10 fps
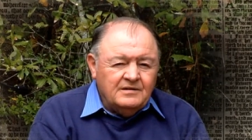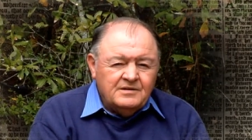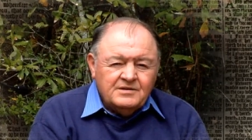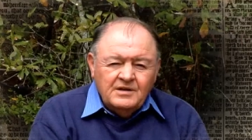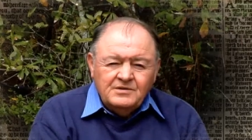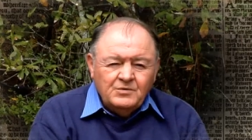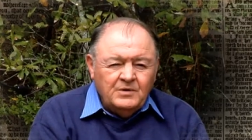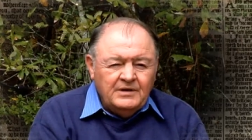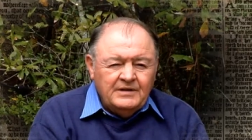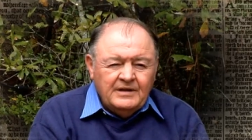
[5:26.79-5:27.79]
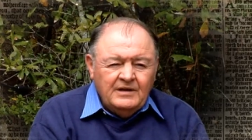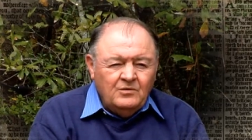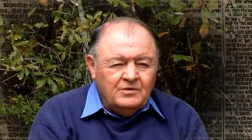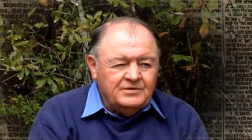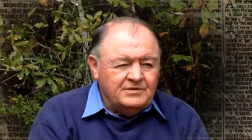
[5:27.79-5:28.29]
in such a way that
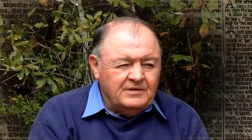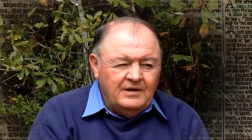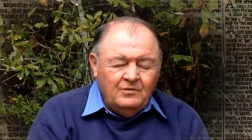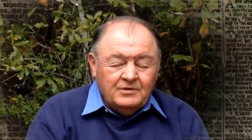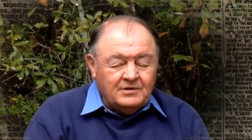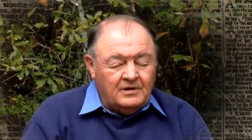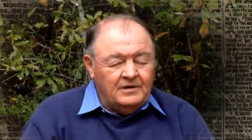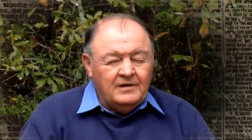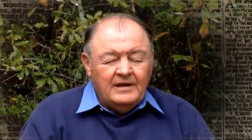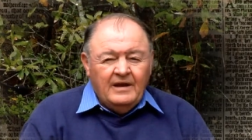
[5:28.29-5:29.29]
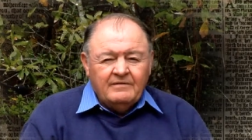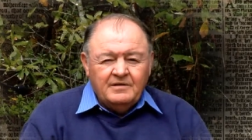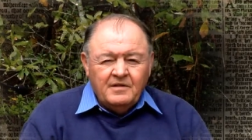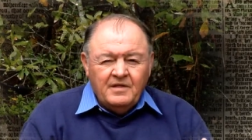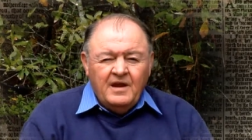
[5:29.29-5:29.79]
it was clearly evident.